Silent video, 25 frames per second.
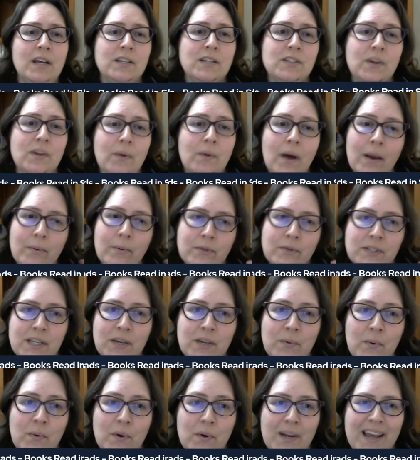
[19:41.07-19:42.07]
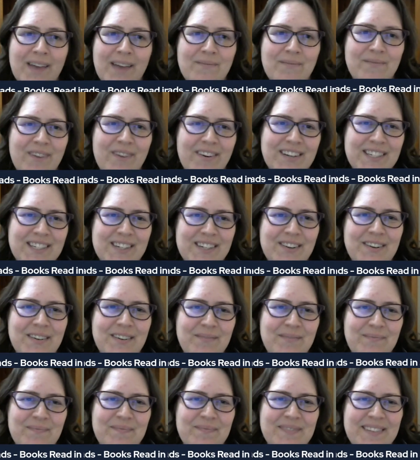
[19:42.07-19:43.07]
So I will see you all again very soon.
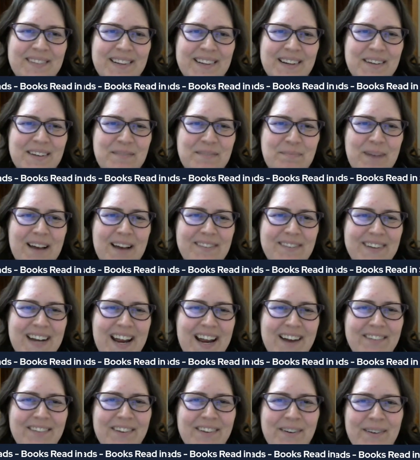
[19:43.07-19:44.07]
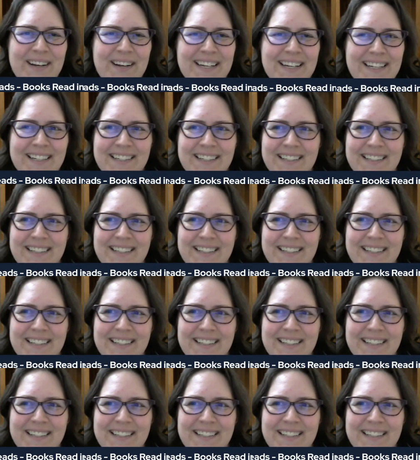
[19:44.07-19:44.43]
Bye for now, everyone.